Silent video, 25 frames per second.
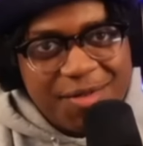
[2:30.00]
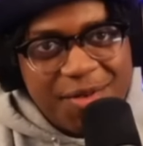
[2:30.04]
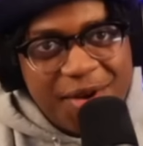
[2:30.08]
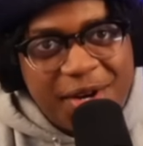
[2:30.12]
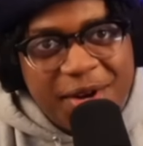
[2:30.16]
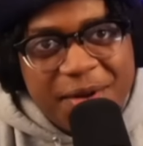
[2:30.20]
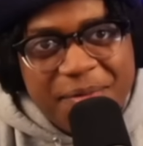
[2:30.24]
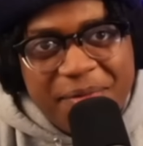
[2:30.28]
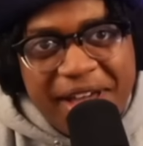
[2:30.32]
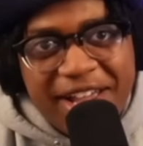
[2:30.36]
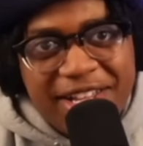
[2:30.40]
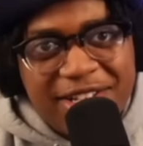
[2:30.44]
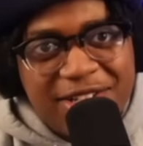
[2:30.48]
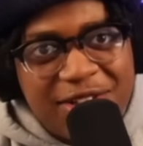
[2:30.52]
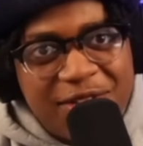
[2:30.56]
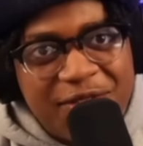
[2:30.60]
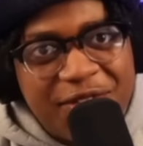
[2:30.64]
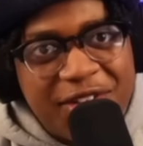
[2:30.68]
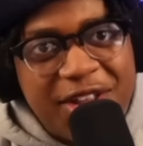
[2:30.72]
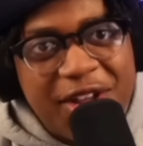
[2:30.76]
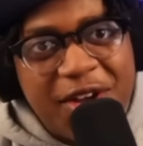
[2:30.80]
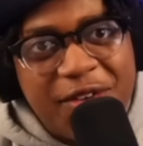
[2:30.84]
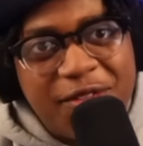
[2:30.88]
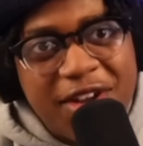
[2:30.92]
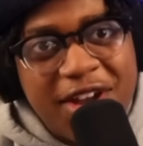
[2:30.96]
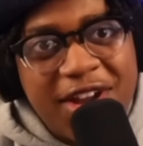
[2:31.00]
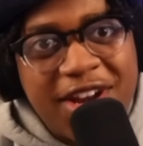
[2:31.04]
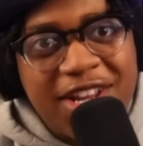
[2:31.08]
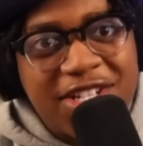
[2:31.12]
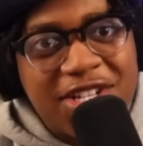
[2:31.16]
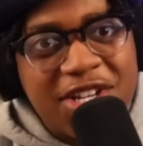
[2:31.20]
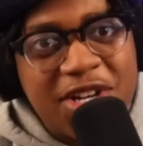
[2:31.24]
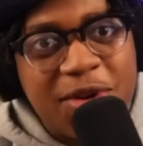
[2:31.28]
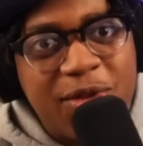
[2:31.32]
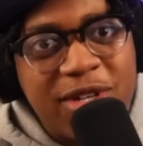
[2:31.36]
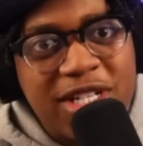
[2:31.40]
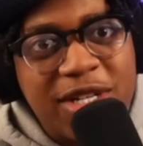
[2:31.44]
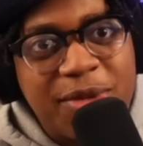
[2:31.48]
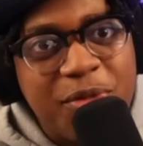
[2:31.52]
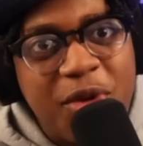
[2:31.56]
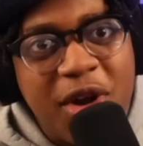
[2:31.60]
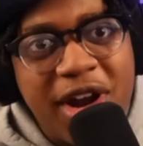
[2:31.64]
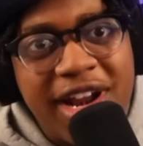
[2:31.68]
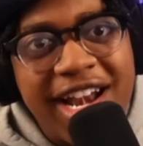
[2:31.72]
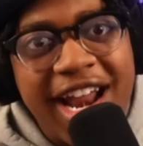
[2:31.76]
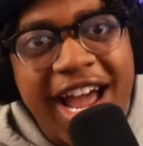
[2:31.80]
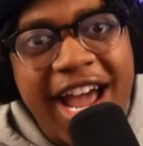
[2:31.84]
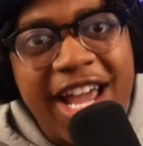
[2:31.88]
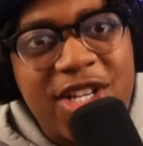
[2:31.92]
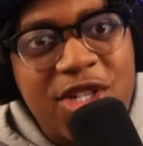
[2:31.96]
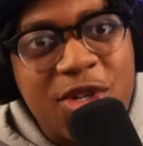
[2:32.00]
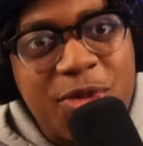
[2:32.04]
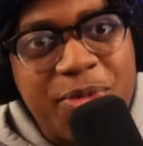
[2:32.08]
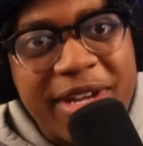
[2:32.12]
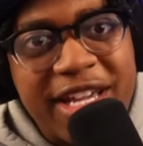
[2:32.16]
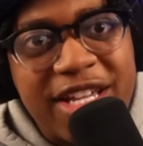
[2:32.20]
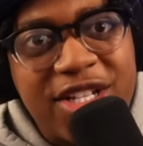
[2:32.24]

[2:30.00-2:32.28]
Welcome back to the video over here on the channel with your boy Nigel B.